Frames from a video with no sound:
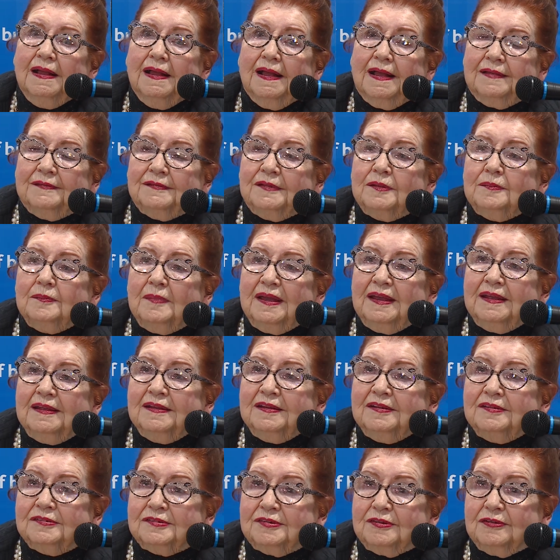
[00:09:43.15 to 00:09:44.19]
And the
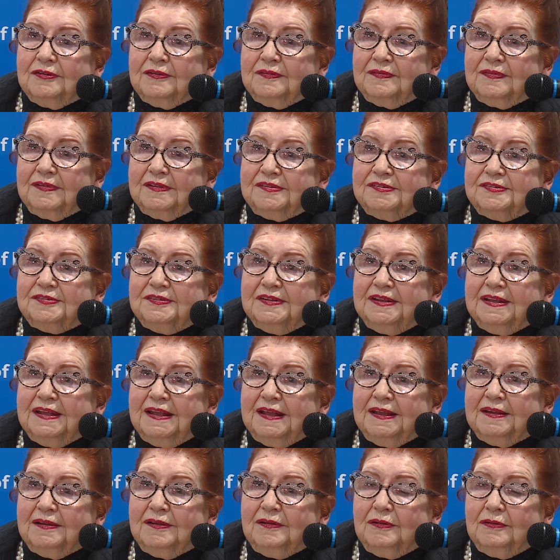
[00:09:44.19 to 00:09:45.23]
manager of the
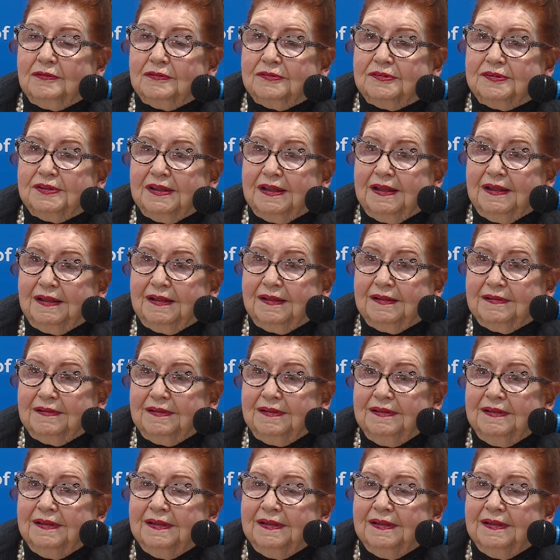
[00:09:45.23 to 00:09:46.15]
CN Hotel